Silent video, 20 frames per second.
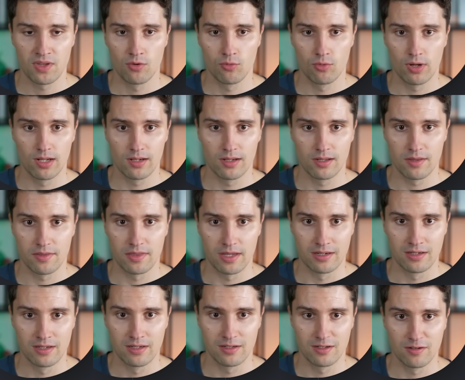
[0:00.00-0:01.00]
well,
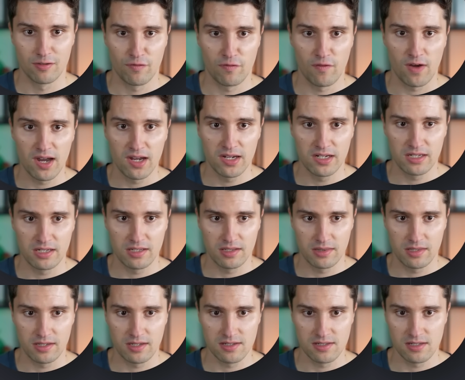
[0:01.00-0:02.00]
then defining
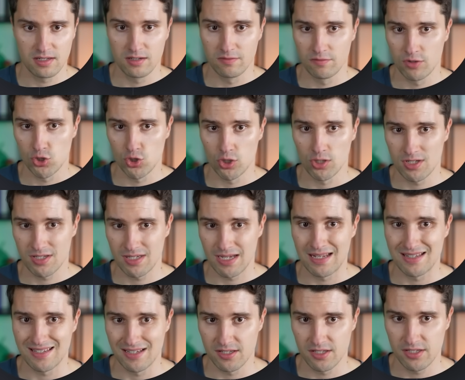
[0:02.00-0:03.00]
these individual
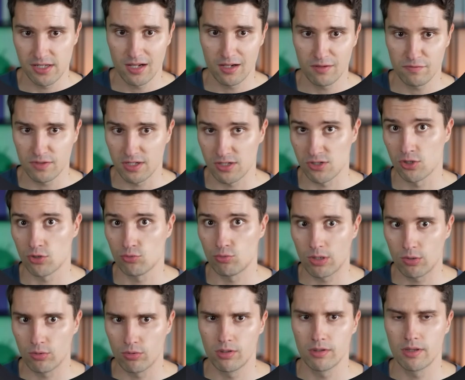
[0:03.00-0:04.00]
states itself does not
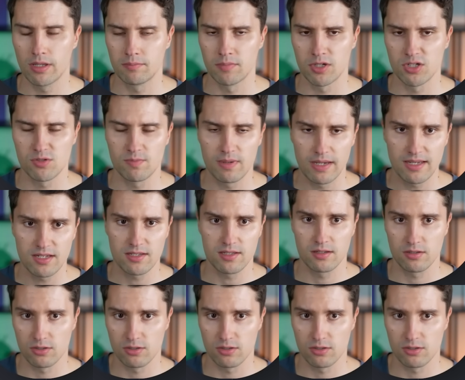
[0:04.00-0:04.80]
require that much space